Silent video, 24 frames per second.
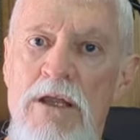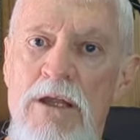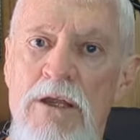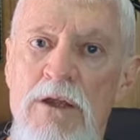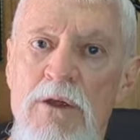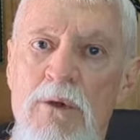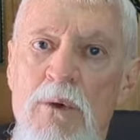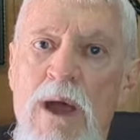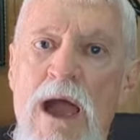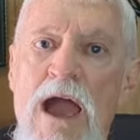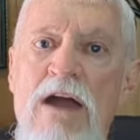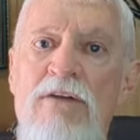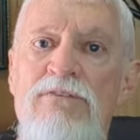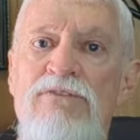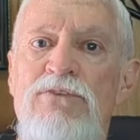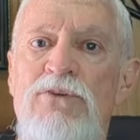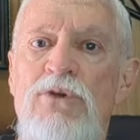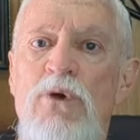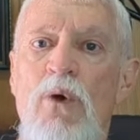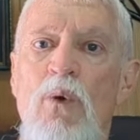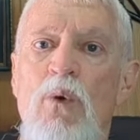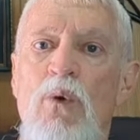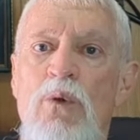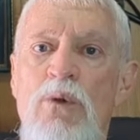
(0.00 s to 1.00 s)
you have
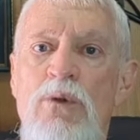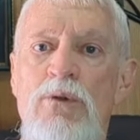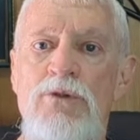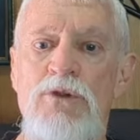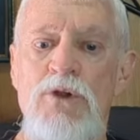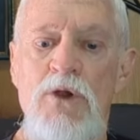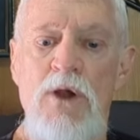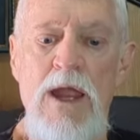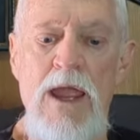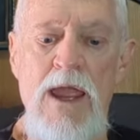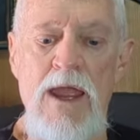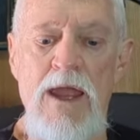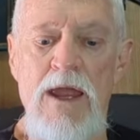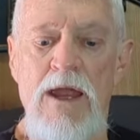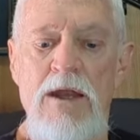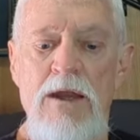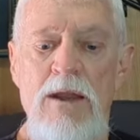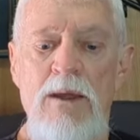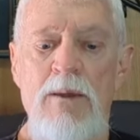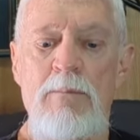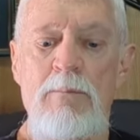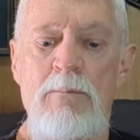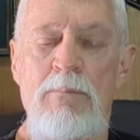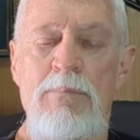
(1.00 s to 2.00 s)
to hold your hand
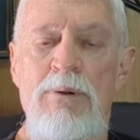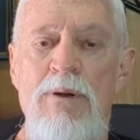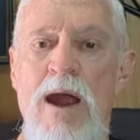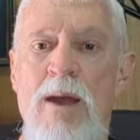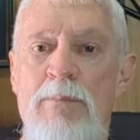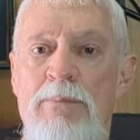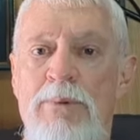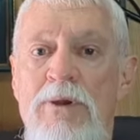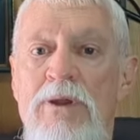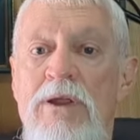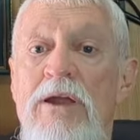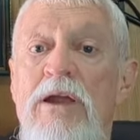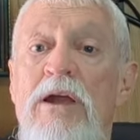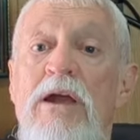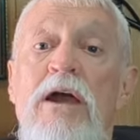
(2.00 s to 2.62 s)
properly.